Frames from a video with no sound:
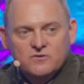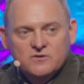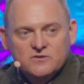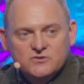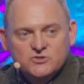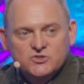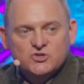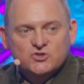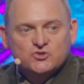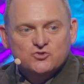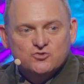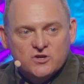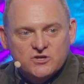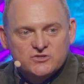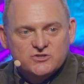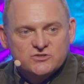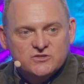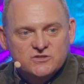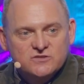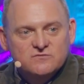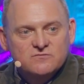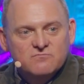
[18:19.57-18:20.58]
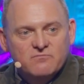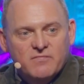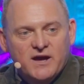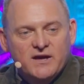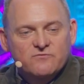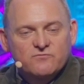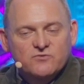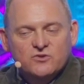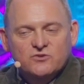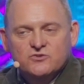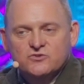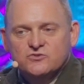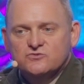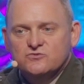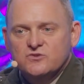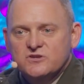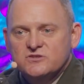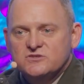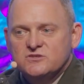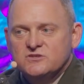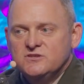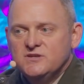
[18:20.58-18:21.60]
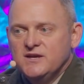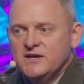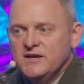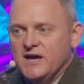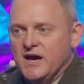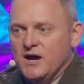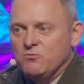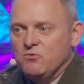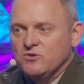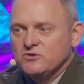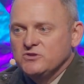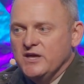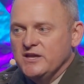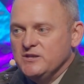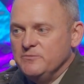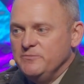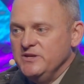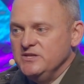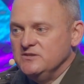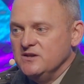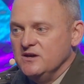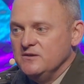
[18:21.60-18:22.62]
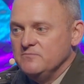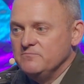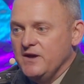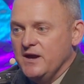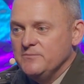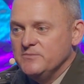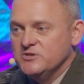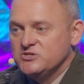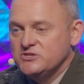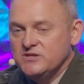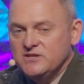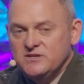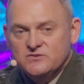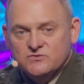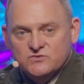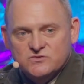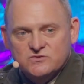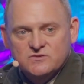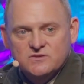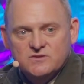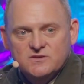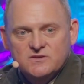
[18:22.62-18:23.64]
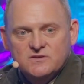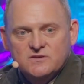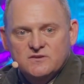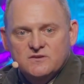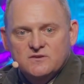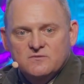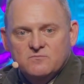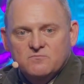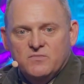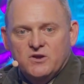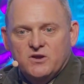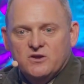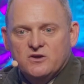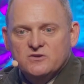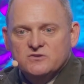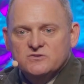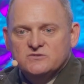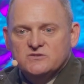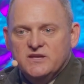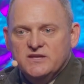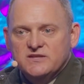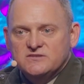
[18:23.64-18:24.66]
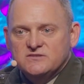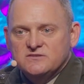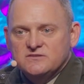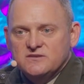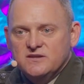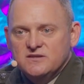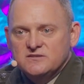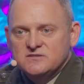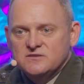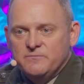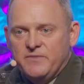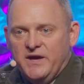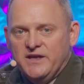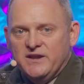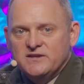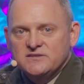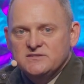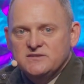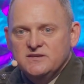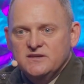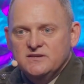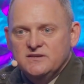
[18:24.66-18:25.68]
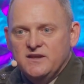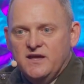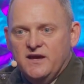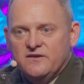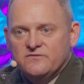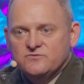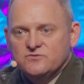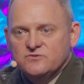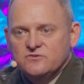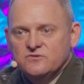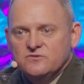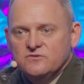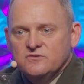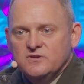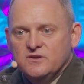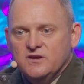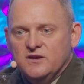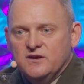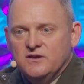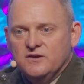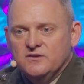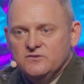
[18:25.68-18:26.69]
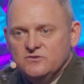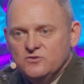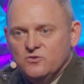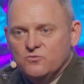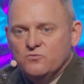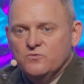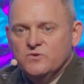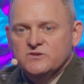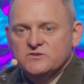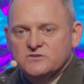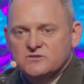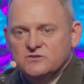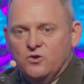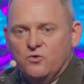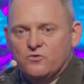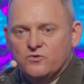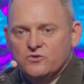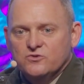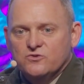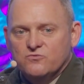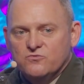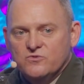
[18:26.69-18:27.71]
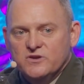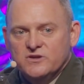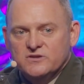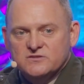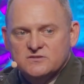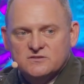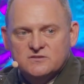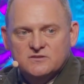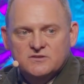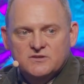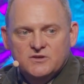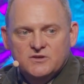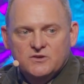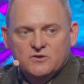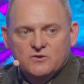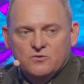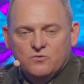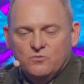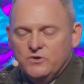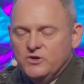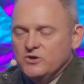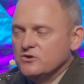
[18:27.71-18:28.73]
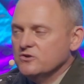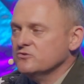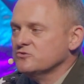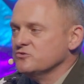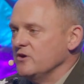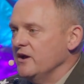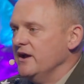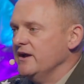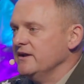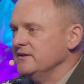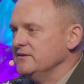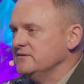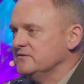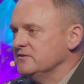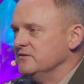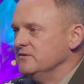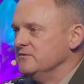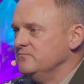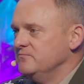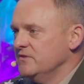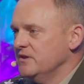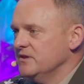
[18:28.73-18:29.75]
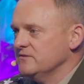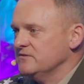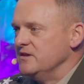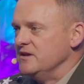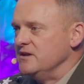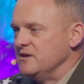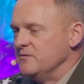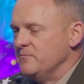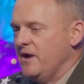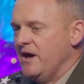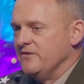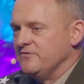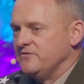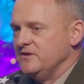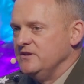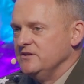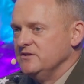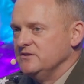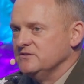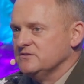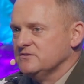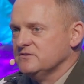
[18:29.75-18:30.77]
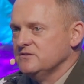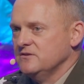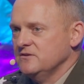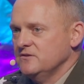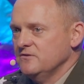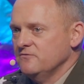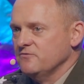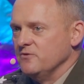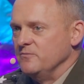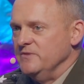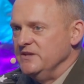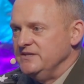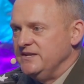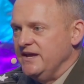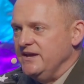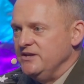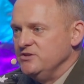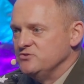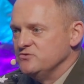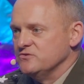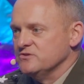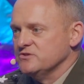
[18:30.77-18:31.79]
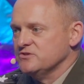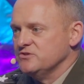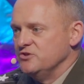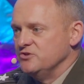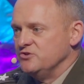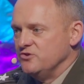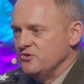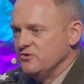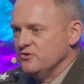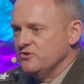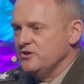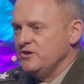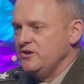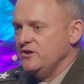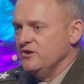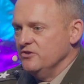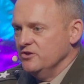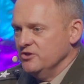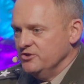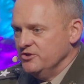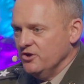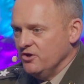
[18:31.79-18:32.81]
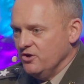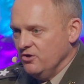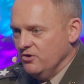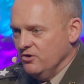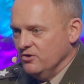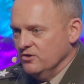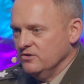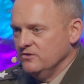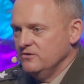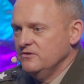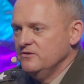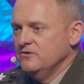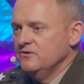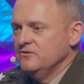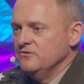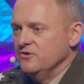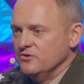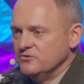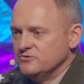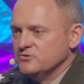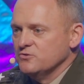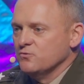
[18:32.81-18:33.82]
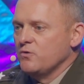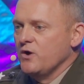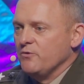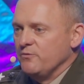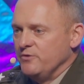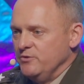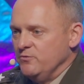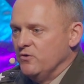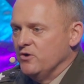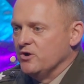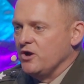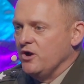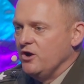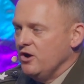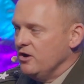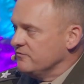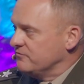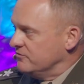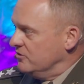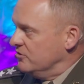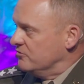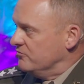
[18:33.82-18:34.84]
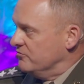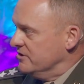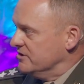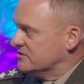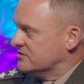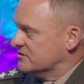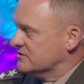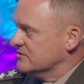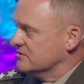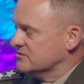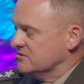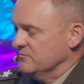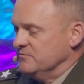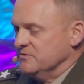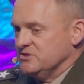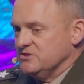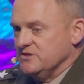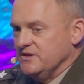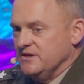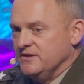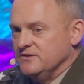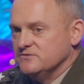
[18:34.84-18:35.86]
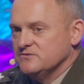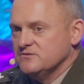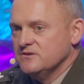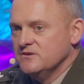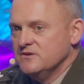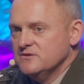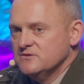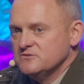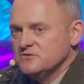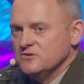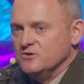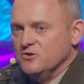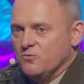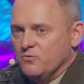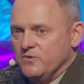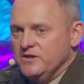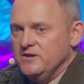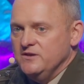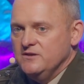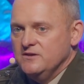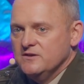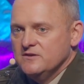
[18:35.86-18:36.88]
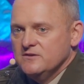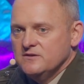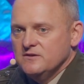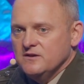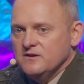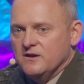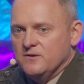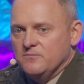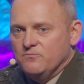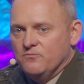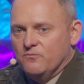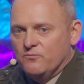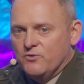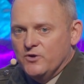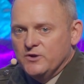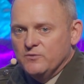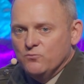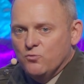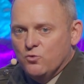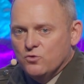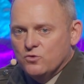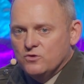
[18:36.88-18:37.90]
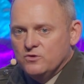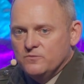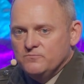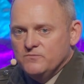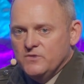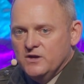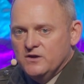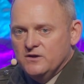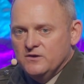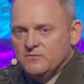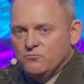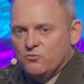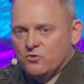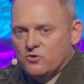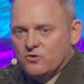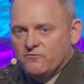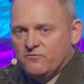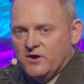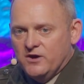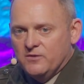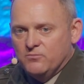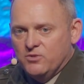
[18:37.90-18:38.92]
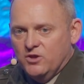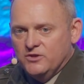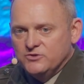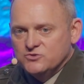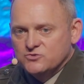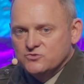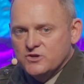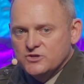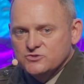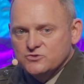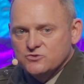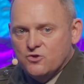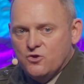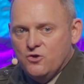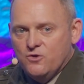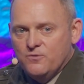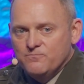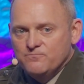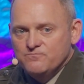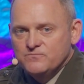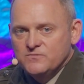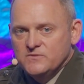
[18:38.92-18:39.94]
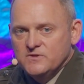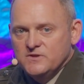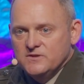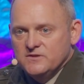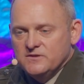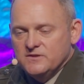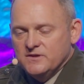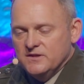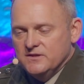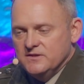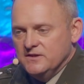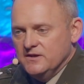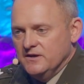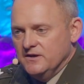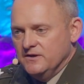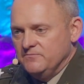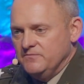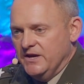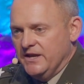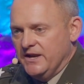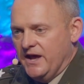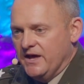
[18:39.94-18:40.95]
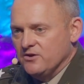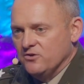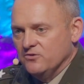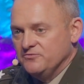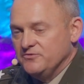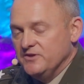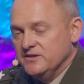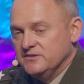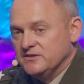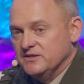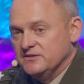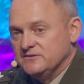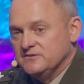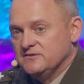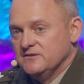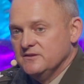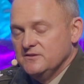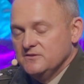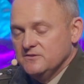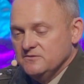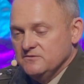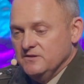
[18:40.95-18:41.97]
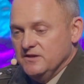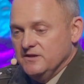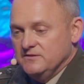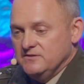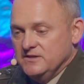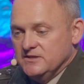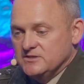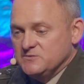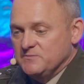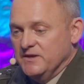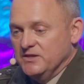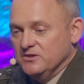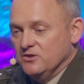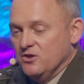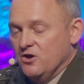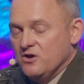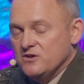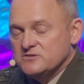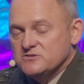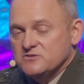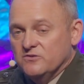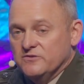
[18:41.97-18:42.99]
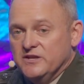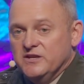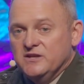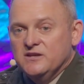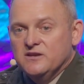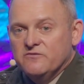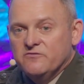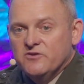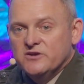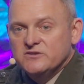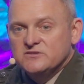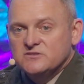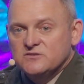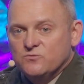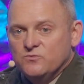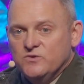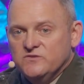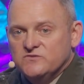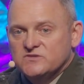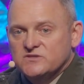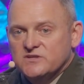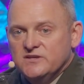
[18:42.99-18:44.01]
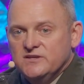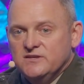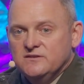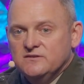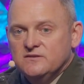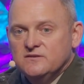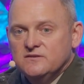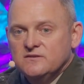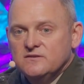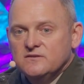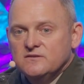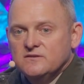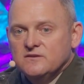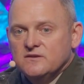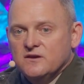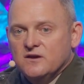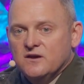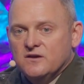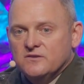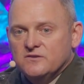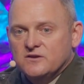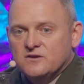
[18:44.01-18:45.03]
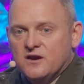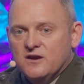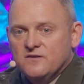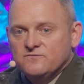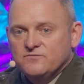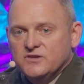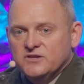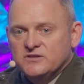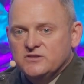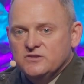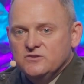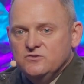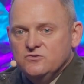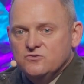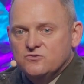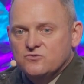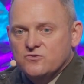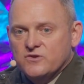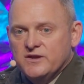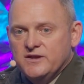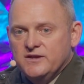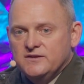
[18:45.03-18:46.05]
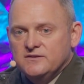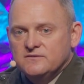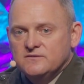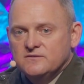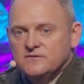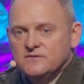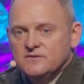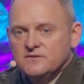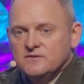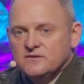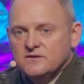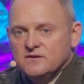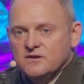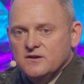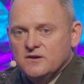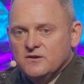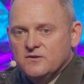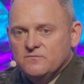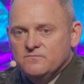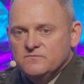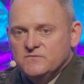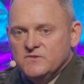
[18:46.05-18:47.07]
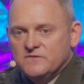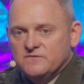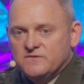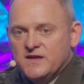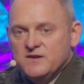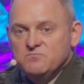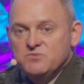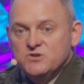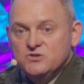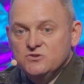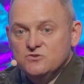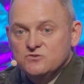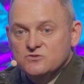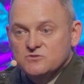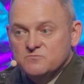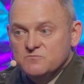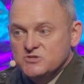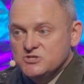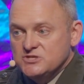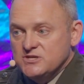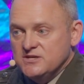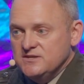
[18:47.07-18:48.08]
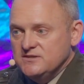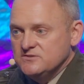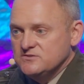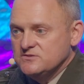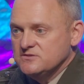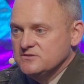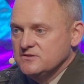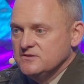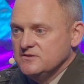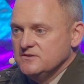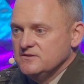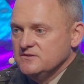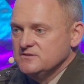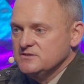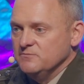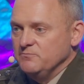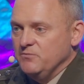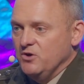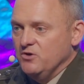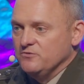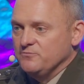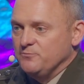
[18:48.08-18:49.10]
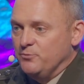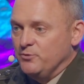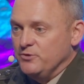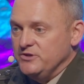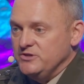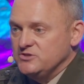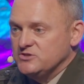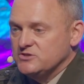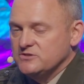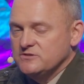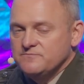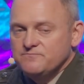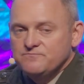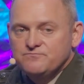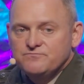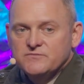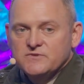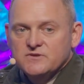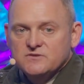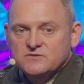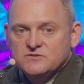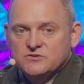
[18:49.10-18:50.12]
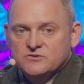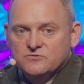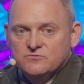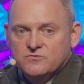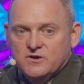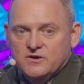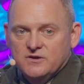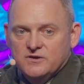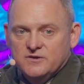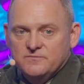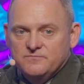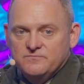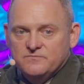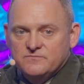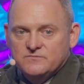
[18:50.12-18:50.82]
destruction, minefield destruction. I want that to be done by machines, because it's about us getting after the risk, lowering the risk. We're trying to think about things from the dangerous, the dirty, and the dull. Those are where we want to offload risks to machines so that we bring more of our blood and treasure home. And I don't think that it's been lost on any of us that we've seen the conflict in Ukraine, that they've been using machines to both breach, to